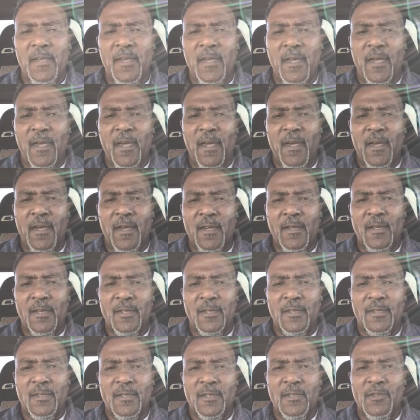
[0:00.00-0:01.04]

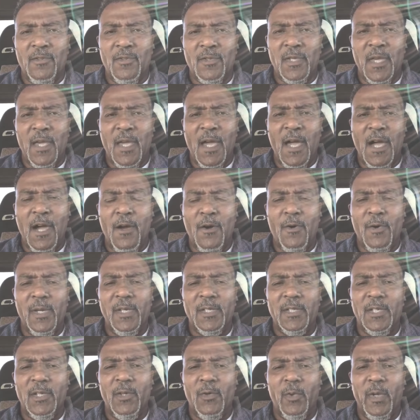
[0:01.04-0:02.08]
Yes. You say, how
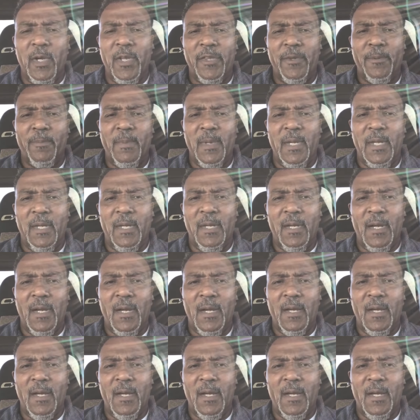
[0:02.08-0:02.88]
is he with me?